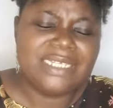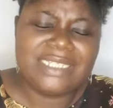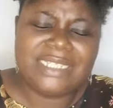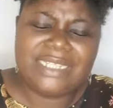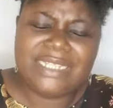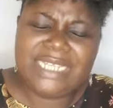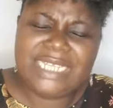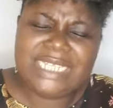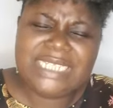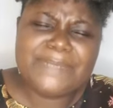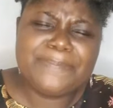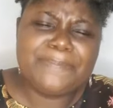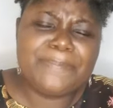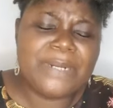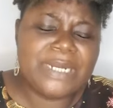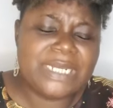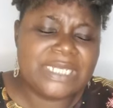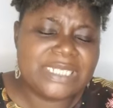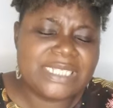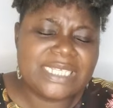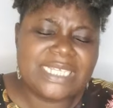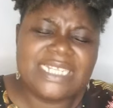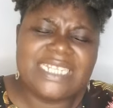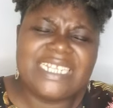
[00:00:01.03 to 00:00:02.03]
this
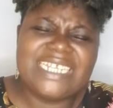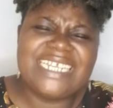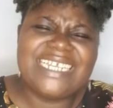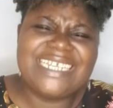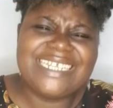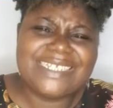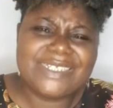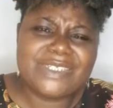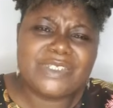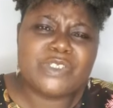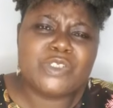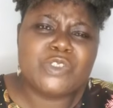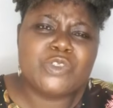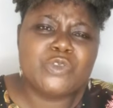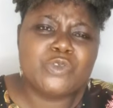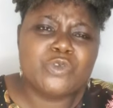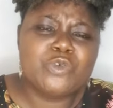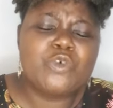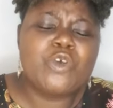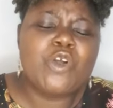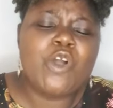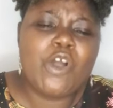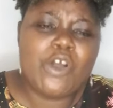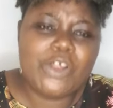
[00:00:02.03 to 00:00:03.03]
person is
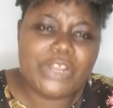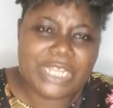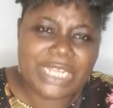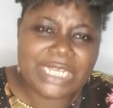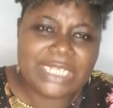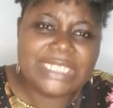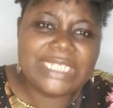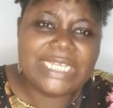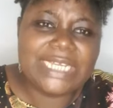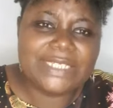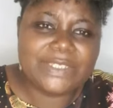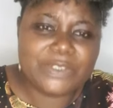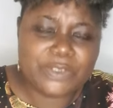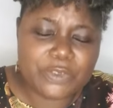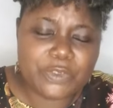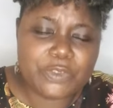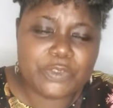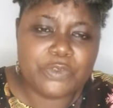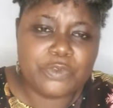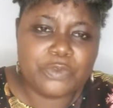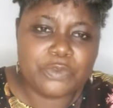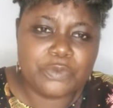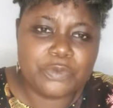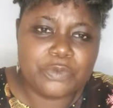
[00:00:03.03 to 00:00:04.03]
too connected to
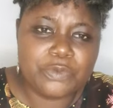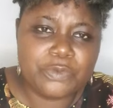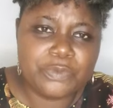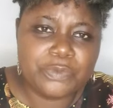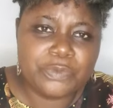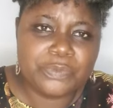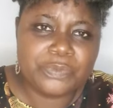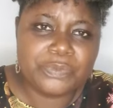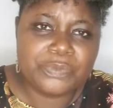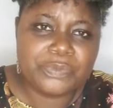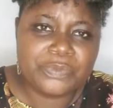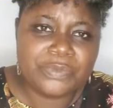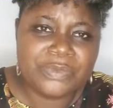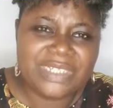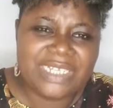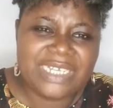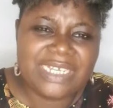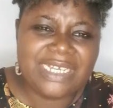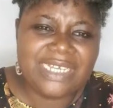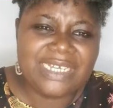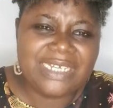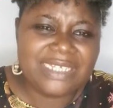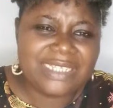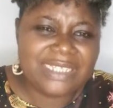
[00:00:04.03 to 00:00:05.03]
you.
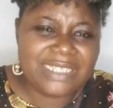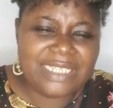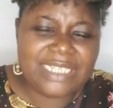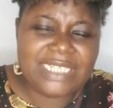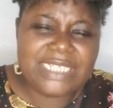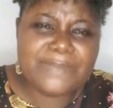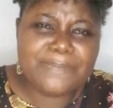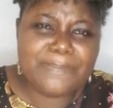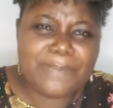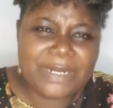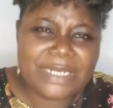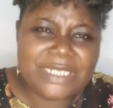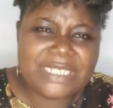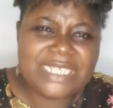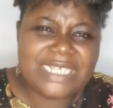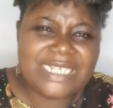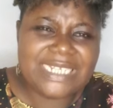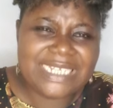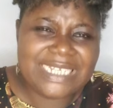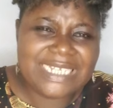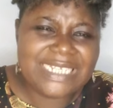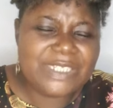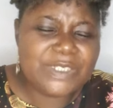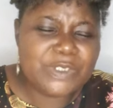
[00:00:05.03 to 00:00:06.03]
This
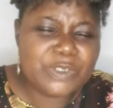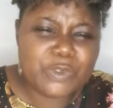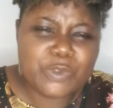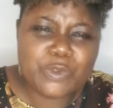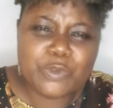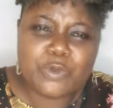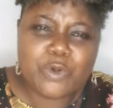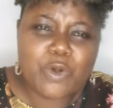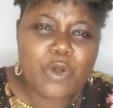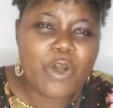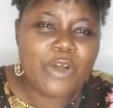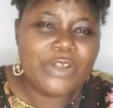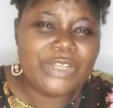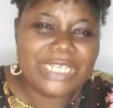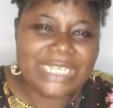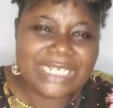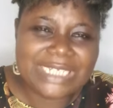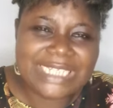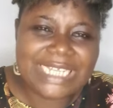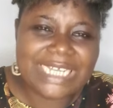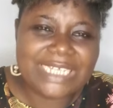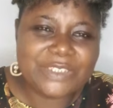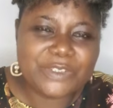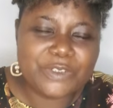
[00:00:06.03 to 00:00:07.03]
person is too
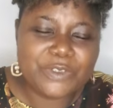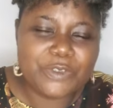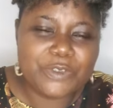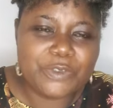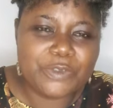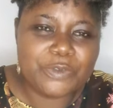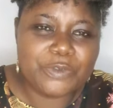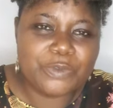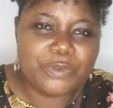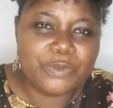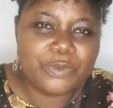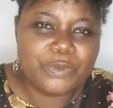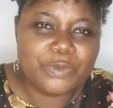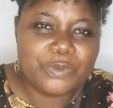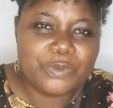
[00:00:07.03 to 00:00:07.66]
connected to you.